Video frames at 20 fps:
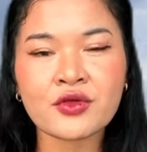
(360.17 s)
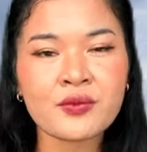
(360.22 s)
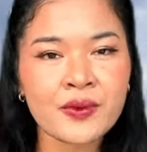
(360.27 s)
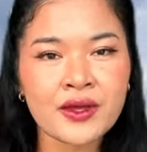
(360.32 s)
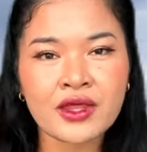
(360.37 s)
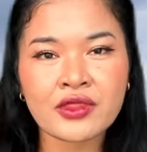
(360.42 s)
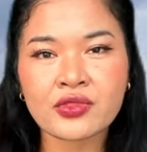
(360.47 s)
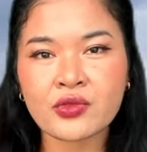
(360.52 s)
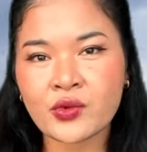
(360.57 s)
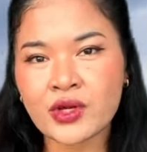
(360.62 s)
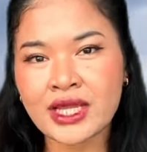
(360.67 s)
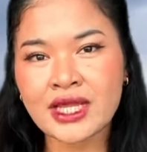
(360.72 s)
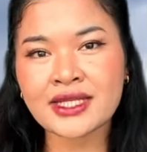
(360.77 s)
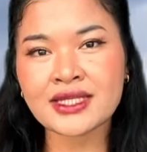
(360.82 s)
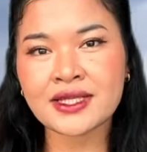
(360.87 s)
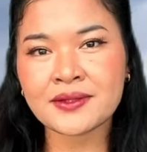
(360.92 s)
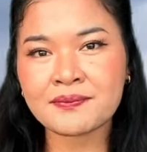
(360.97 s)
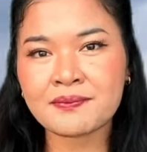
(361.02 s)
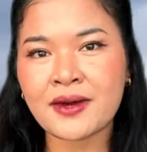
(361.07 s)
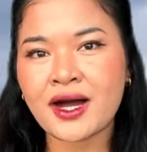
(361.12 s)
to pay
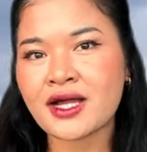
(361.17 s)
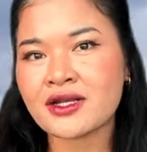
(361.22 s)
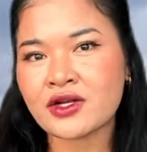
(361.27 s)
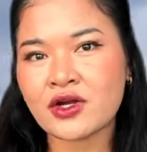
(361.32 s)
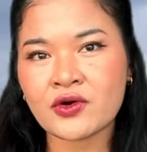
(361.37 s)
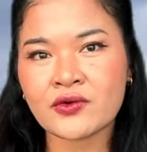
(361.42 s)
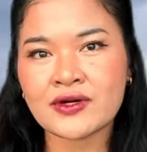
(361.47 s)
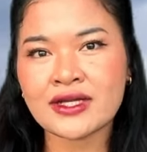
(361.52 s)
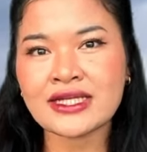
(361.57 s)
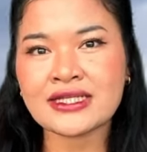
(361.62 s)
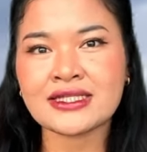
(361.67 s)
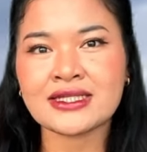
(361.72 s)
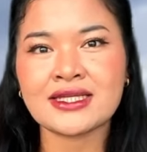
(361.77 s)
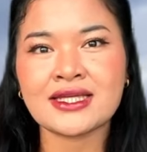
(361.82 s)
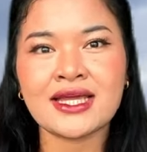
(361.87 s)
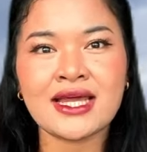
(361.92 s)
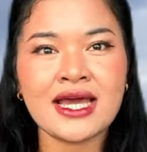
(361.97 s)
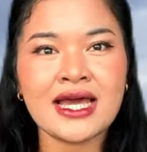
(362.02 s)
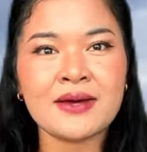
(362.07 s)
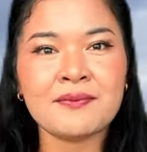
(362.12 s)
300 baht
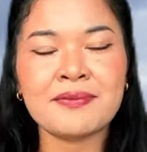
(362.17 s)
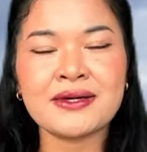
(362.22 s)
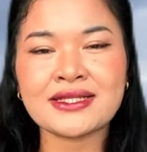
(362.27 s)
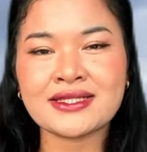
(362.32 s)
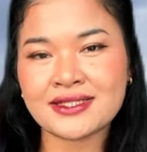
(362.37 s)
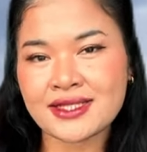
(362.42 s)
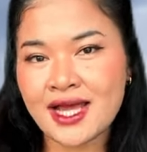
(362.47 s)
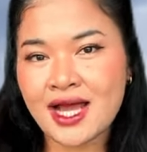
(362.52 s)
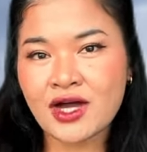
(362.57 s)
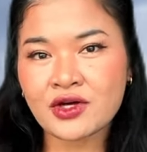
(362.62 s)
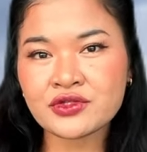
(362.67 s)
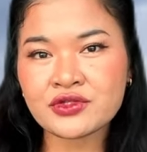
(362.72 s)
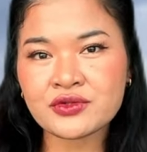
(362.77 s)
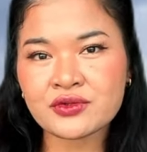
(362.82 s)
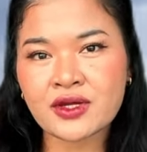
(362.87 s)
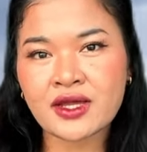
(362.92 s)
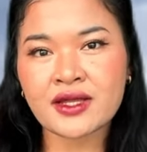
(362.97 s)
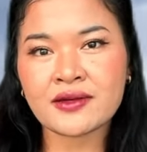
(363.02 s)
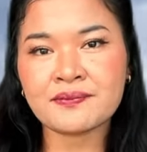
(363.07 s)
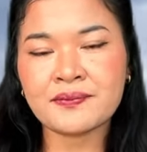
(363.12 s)
already, but now
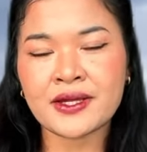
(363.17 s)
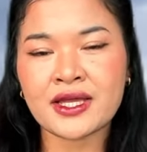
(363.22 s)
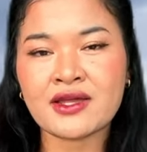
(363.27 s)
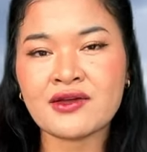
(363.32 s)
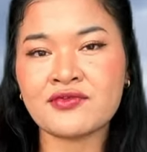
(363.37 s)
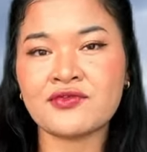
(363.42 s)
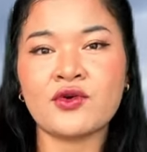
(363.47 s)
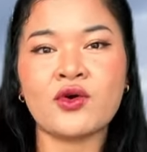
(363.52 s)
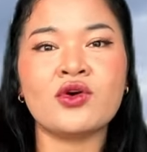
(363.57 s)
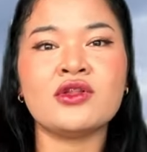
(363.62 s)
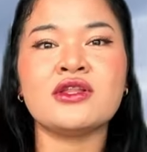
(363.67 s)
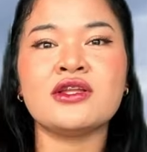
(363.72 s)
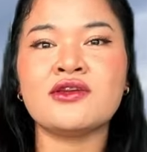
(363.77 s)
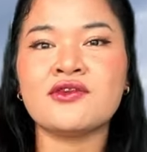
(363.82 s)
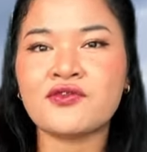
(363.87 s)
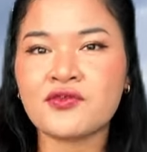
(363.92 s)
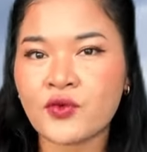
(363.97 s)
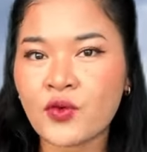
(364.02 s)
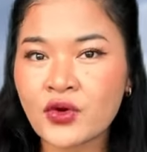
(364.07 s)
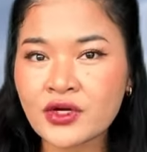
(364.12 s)
you can pay for only
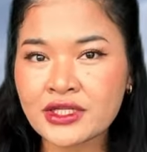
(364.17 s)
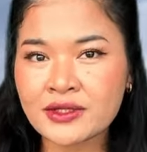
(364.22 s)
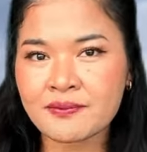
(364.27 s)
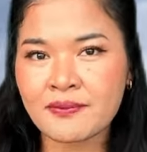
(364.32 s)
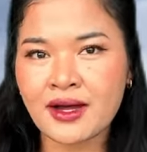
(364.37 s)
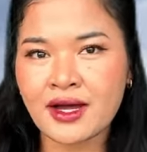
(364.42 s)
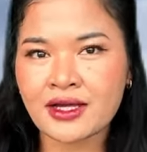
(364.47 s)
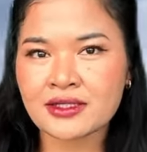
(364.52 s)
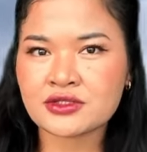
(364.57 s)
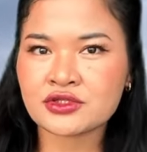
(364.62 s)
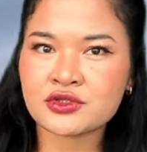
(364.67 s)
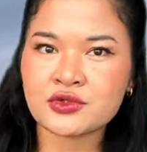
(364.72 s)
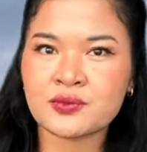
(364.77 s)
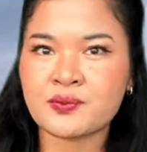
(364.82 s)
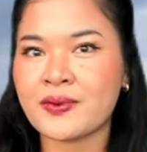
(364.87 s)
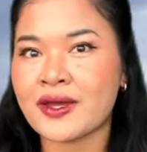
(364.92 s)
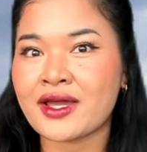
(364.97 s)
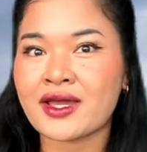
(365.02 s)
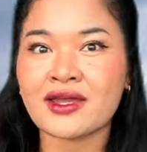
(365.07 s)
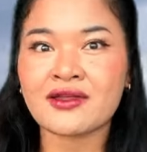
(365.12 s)
40 baht to
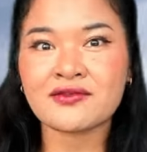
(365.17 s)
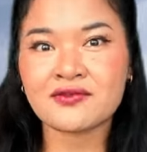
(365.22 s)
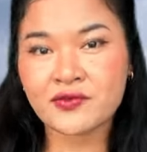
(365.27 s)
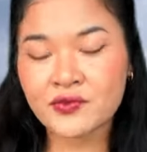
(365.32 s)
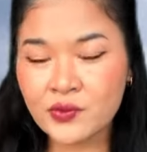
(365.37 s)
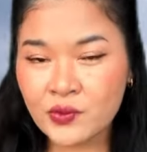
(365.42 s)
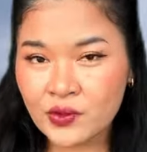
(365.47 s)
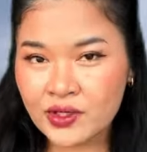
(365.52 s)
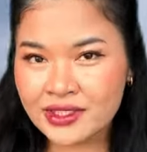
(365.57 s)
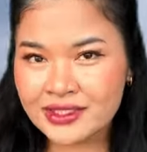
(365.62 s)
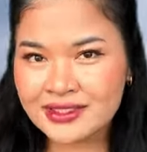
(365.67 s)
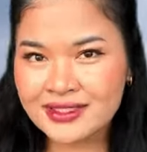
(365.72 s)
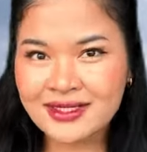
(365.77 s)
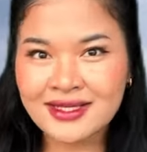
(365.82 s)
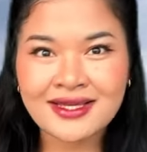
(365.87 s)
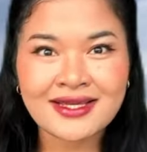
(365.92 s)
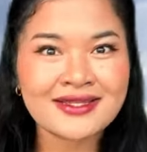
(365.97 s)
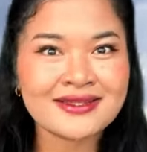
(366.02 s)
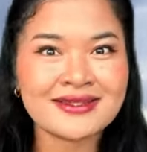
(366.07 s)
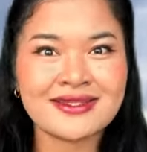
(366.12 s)
back and forth.
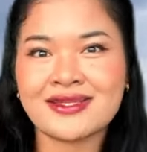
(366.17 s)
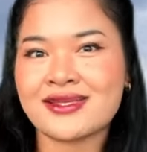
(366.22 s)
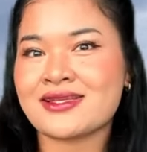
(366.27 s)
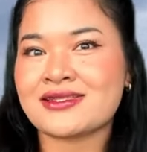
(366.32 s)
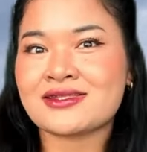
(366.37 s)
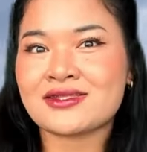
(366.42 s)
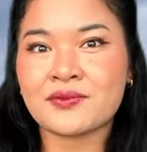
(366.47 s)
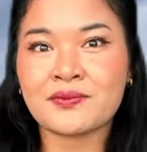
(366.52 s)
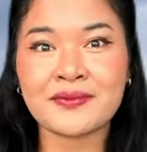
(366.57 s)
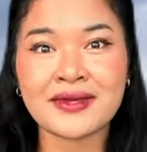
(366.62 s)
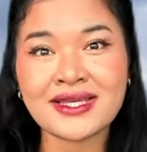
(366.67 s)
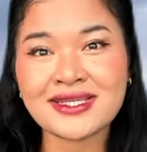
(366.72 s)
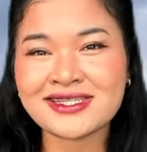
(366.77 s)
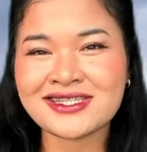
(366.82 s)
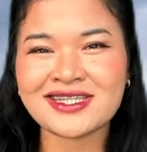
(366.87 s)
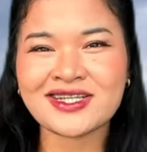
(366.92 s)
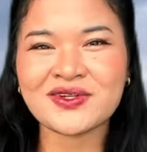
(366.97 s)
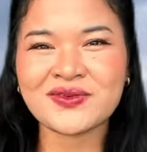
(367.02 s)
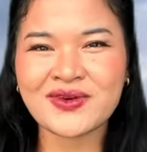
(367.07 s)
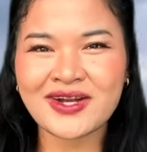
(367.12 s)
That's
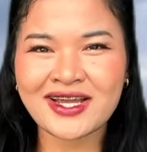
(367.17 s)
amazing,